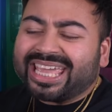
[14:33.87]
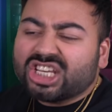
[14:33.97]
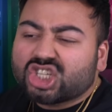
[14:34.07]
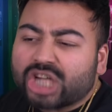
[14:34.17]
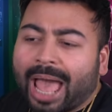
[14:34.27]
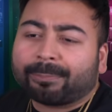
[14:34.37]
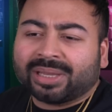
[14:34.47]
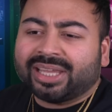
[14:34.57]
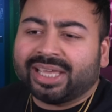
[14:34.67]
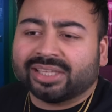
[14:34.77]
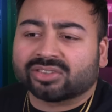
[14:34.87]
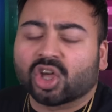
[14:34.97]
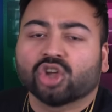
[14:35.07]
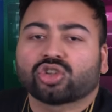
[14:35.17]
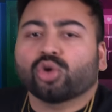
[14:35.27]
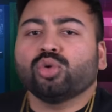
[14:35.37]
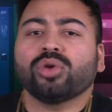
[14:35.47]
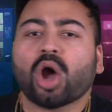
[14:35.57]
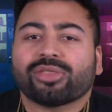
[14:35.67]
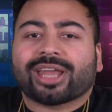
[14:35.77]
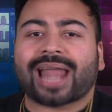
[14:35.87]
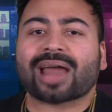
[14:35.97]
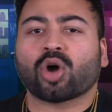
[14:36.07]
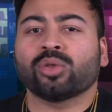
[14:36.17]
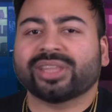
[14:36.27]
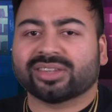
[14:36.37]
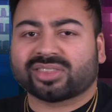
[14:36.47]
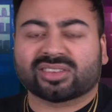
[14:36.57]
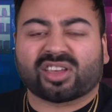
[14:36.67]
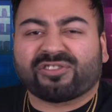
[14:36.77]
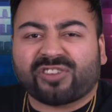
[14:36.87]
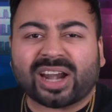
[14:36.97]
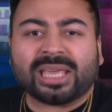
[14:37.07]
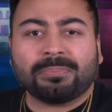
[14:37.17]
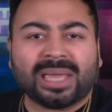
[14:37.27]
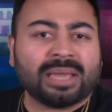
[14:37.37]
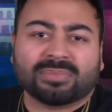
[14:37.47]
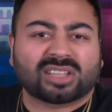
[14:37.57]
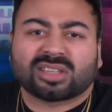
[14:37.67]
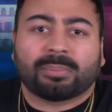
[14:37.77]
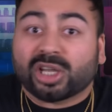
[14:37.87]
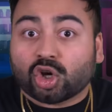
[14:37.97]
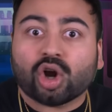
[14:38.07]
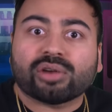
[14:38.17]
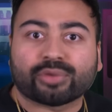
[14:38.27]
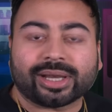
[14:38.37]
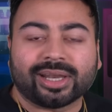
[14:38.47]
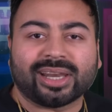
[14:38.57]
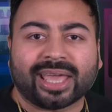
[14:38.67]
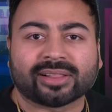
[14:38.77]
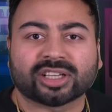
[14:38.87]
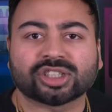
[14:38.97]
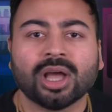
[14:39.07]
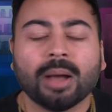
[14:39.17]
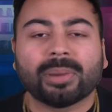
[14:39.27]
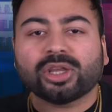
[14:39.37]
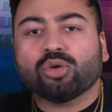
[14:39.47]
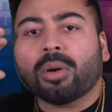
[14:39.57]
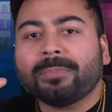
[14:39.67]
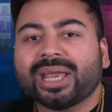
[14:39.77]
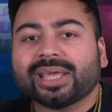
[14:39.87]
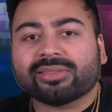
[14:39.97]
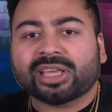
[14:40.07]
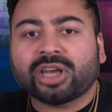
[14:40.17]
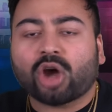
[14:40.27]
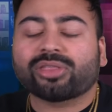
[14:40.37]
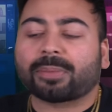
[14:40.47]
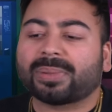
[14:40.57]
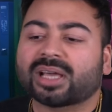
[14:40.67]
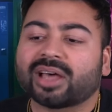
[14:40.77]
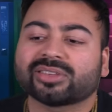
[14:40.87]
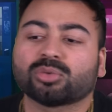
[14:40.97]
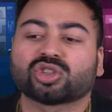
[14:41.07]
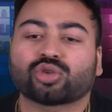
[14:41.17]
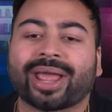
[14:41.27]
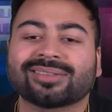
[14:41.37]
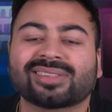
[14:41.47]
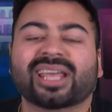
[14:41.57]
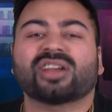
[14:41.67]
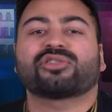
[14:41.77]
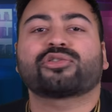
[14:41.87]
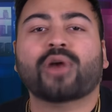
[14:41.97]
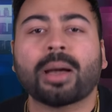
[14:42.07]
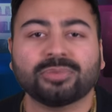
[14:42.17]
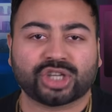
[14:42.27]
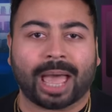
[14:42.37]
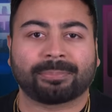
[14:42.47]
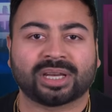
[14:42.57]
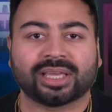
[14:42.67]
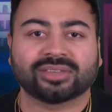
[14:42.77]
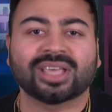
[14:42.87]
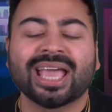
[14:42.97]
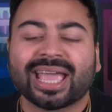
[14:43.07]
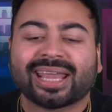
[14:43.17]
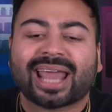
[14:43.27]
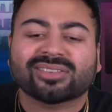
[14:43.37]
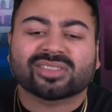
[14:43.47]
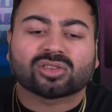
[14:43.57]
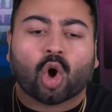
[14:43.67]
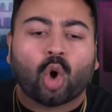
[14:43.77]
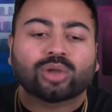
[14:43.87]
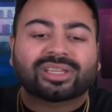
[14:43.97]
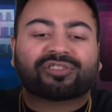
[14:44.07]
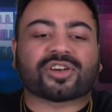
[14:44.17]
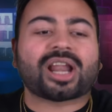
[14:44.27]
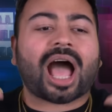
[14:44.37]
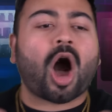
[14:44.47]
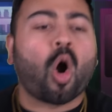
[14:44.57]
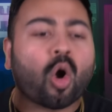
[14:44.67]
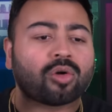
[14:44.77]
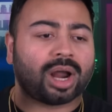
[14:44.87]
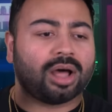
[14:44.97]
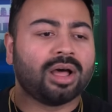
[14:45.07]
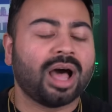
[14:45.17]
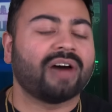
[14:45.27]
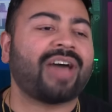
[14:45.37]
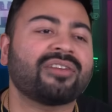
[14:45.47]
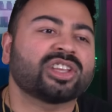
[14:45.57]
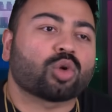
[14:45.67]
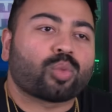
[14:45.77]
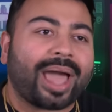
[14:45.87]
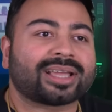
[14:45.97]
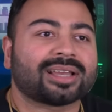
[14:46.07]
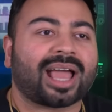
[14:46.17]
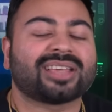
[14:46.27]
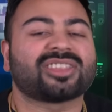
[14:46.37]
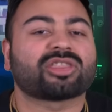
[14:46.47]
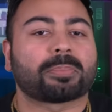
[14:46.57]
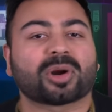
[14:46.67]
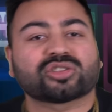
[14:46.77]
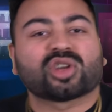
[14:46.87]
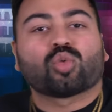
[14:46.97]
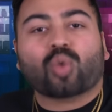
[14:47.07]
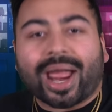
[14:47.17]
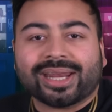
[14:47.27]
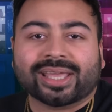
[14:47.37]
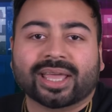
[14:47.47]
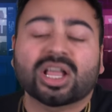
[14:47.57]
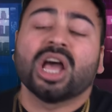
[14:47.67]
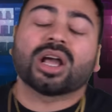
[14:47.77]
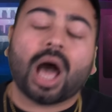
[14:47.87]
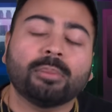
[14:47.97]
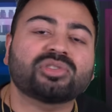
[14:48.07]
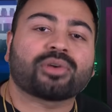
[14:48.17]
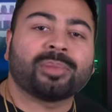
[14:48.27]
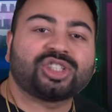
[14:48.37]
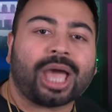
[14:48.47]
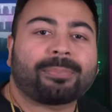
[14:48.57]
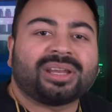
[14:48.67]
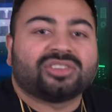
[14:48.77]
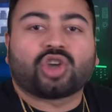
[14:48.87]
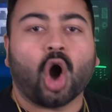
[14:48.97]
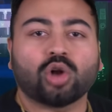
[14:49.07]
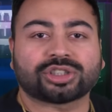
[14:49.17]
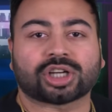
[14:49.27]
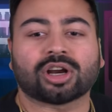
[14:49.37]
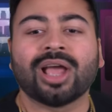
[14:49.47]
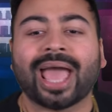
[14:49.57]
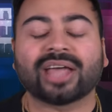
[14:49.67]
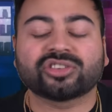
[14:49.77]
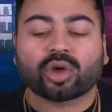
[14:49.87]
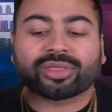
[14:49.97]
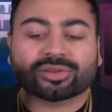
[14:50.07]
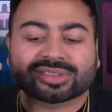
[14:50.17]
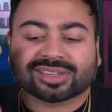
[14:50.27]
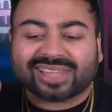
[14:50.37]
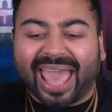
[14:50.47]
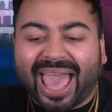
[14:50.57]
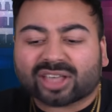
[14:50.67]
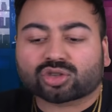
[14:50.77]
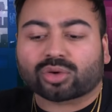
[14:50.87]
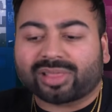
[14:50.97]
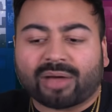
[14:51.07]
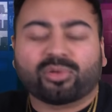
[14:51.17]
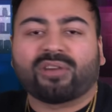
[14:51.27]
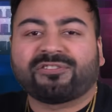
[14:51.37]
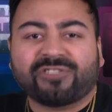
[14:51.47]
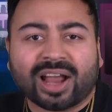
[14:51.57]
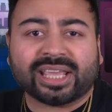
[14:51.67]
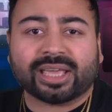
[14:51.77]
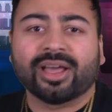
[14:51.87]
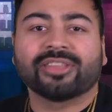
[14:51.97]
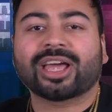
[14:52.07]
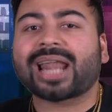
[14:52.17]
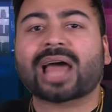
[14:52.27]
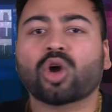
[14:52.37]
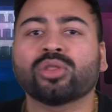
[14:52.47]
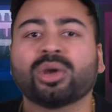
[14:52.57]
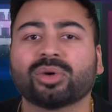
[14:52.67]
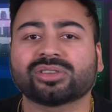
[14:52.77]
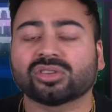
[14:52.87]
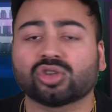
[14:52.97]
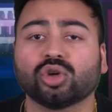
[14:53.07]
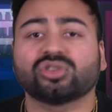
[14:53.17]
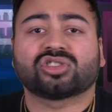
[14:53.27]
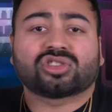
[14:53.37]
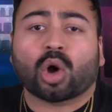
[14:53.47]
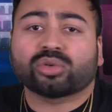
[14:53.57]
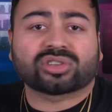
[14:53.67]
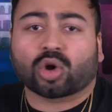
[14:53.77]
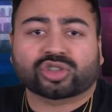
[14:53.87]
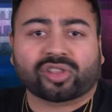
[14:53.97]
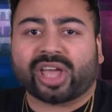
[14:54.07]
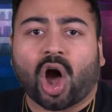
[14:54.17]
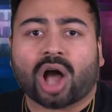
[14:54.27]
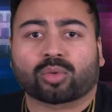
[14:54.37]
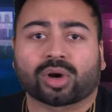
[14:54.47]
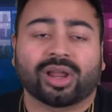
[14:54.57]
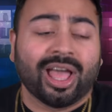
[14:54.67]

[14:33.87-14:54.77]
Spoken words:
in Japanese, so you know that not only is this a funny meme that somebody could have written in English, but you immediately know that because it was translated from Japanese, it has this whole different aura of having to recognize that the person writing it comes from a Japanese culture, and so there's this extra level of funny that not only was this dude so socially awkward